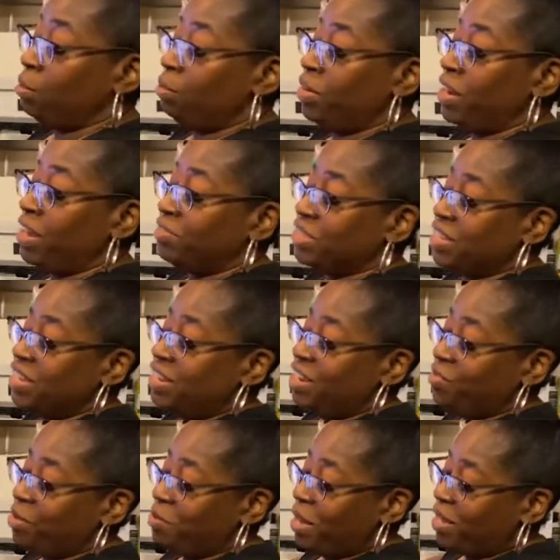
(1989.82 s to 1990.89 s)
But I've seen
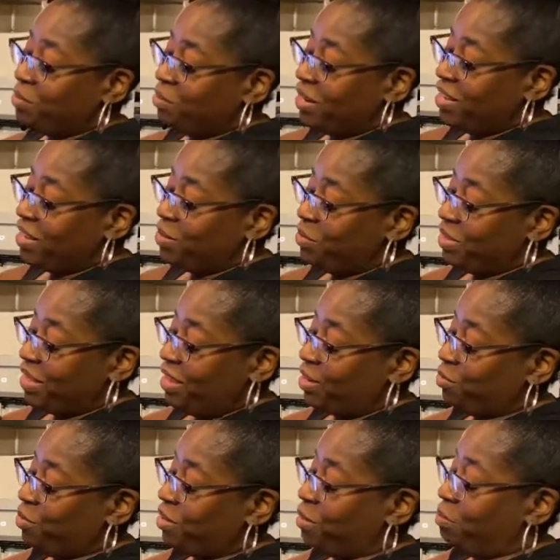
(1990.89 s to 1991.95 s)
everybody playing with that
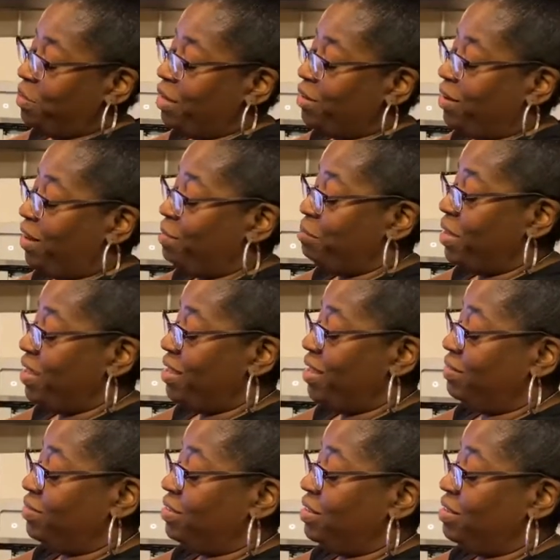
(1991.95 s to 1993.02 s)
Cricut maker. I might
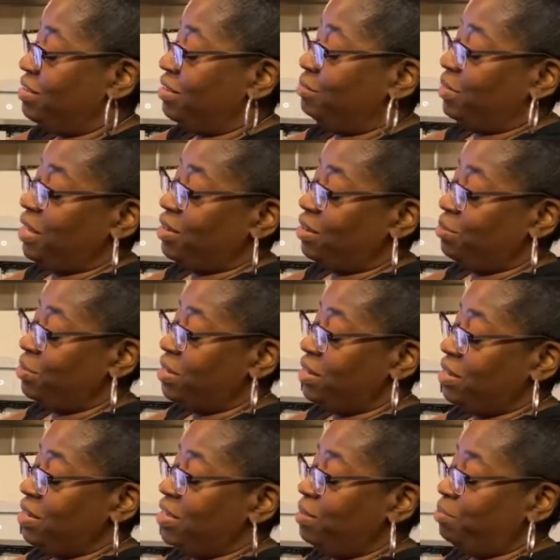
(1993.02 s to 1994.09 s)
have to, that
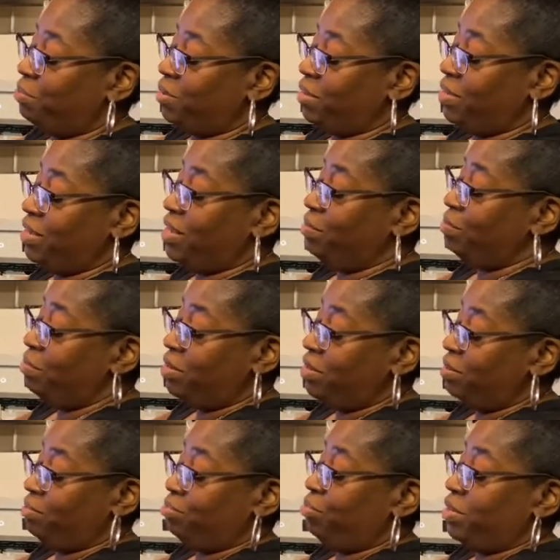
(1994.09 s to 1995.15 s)
Cricut heat
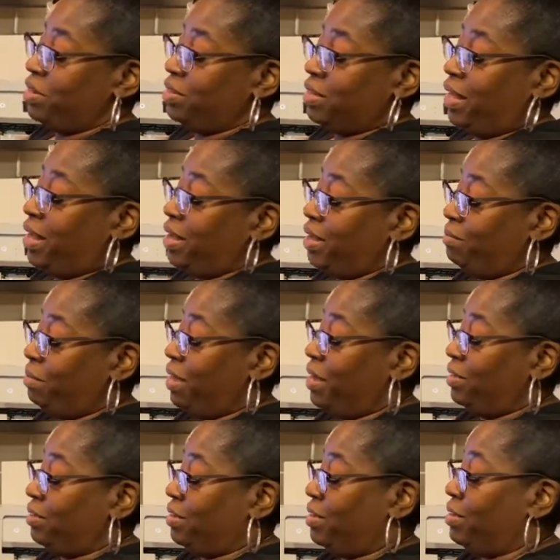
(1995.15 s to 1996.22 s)
mug press, I might
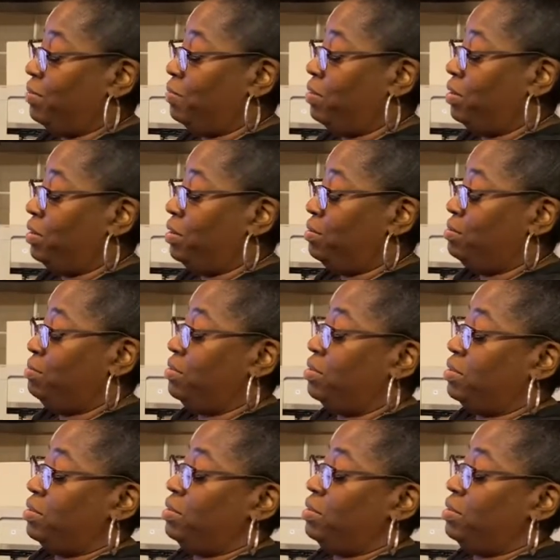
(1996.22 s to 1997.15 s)
have to get one of those.